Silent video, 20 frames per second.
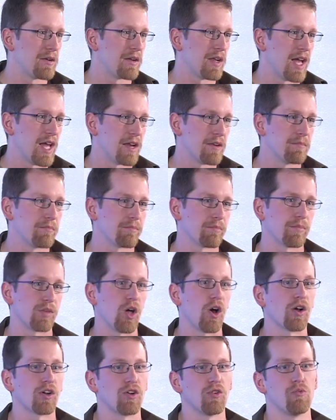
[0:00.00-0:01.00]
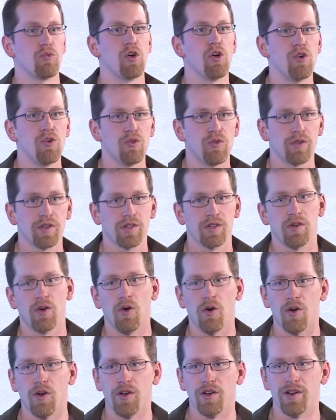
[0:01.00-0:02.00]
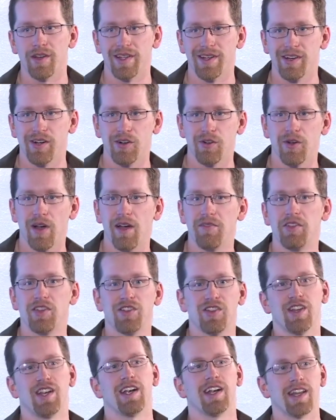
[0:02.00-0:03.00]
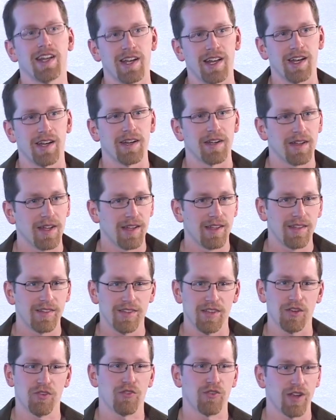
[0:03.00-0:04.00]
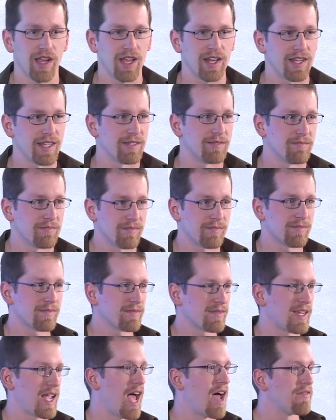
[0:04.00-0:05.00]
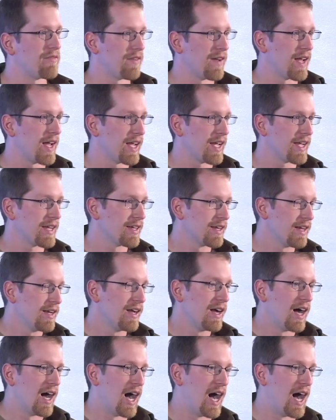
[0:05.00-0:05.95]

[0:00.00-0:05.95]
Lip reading: and block a road or, have a sit-in in a segregated cafe,